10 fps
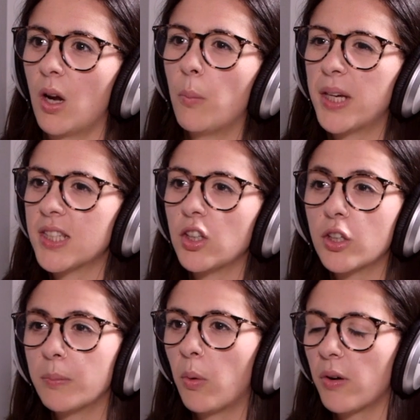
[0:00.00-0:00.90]
Because it
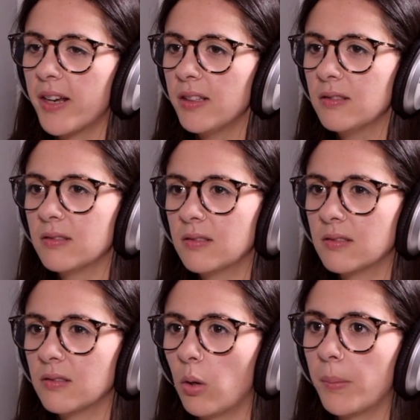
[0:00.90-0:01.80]
looked boring?
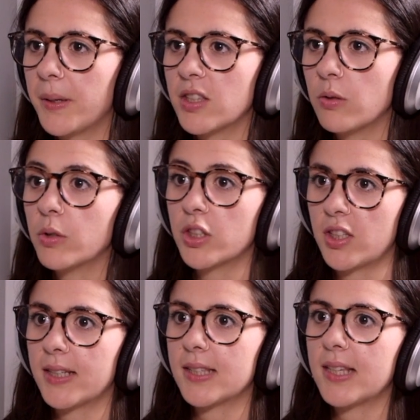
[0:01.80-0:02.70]
Or because you were just
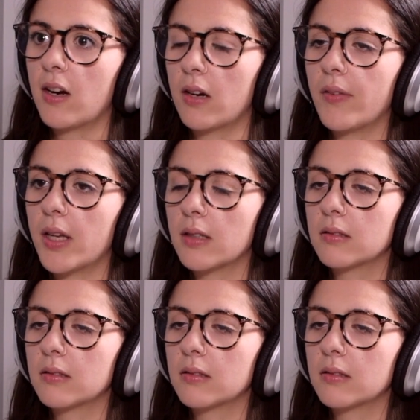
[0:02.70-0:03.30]
scared of it?